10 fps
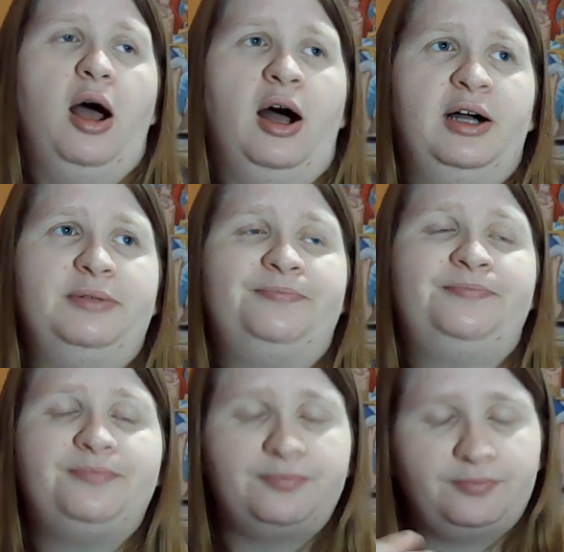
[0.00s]
to
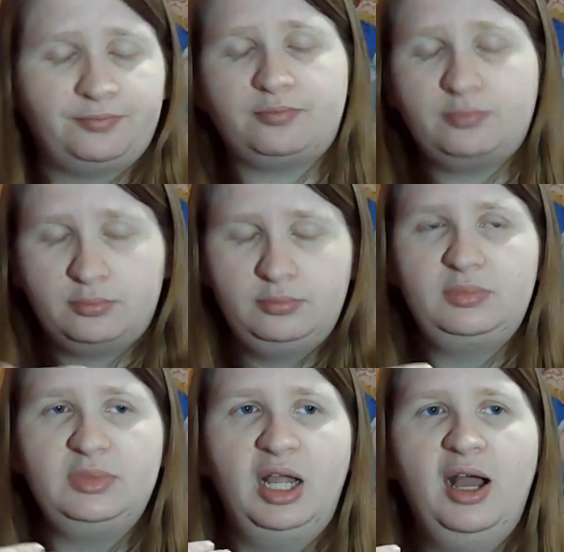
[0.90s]

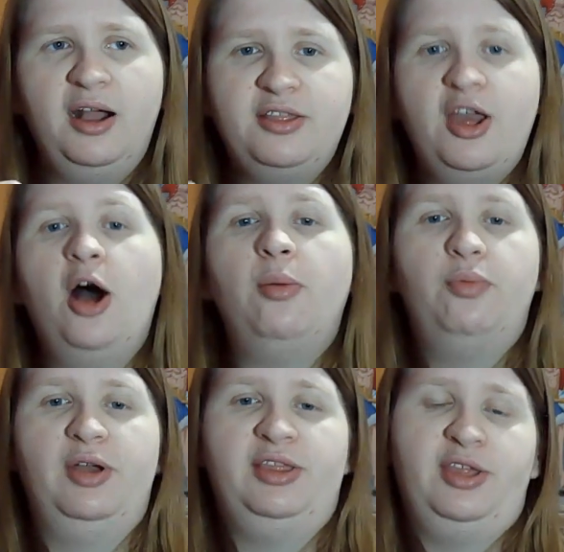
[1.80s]
help
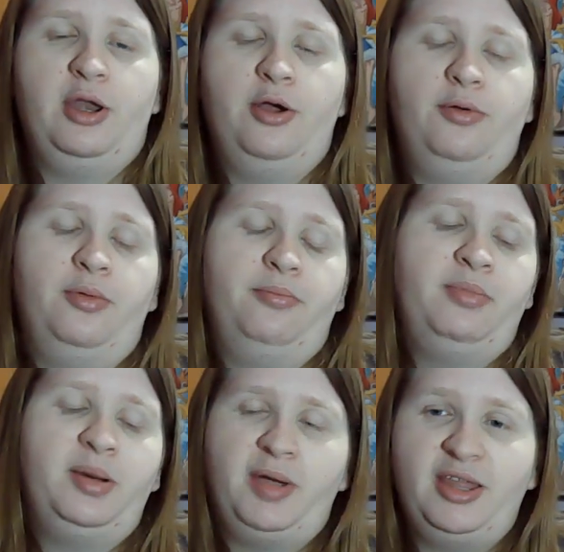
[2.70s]
with, you know,
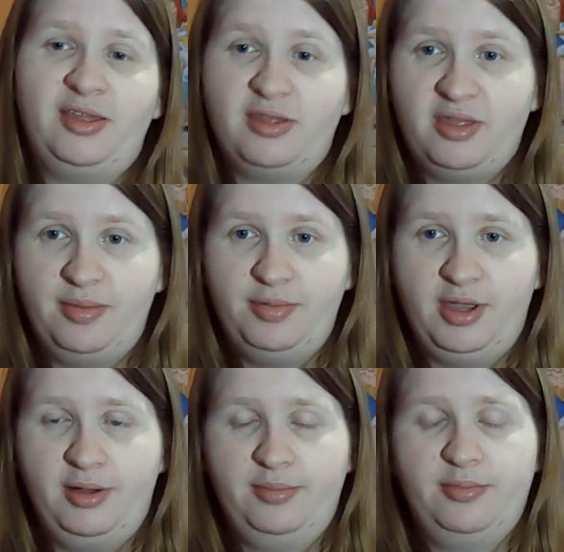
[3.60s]
minimizing the
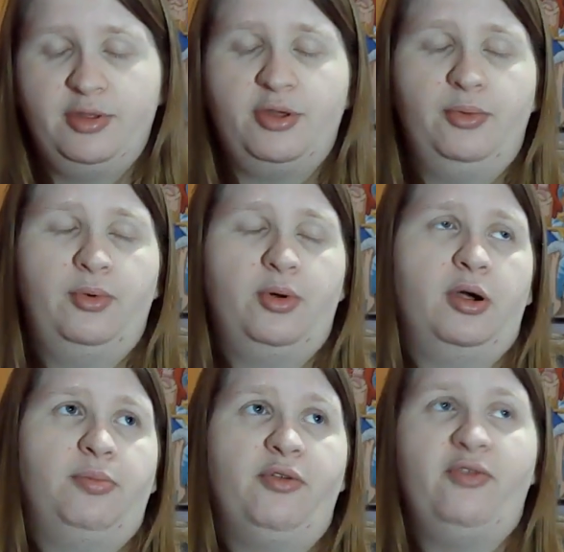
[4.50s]
symptoms
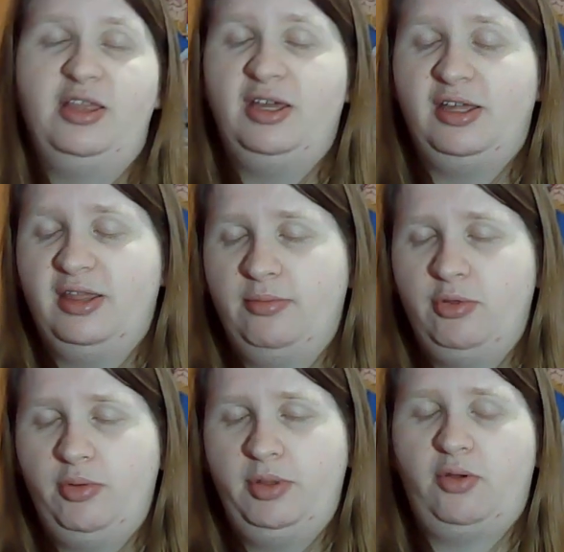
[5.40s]
or preventing them
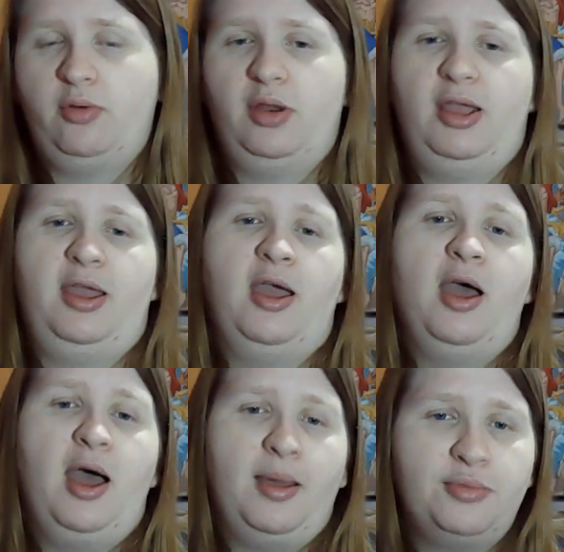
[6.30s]
to a degree.
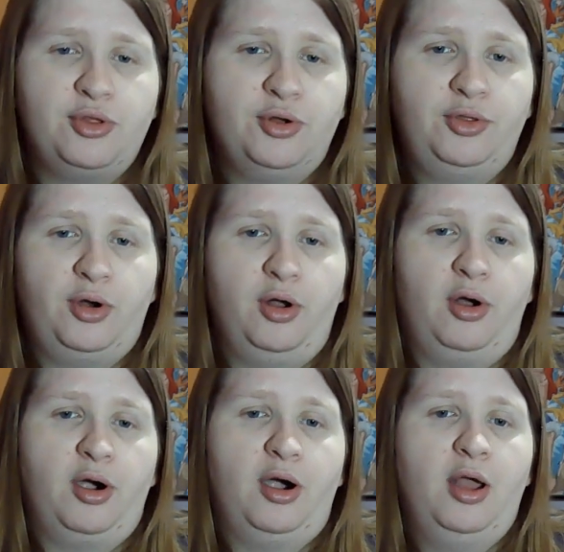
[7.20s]
I'm sure there
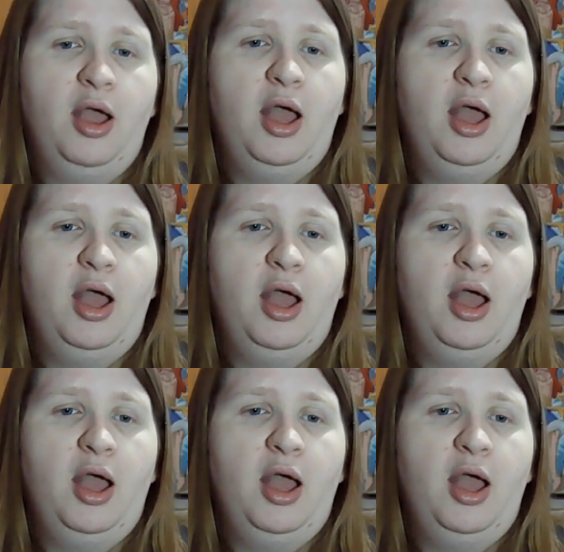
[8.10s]
are.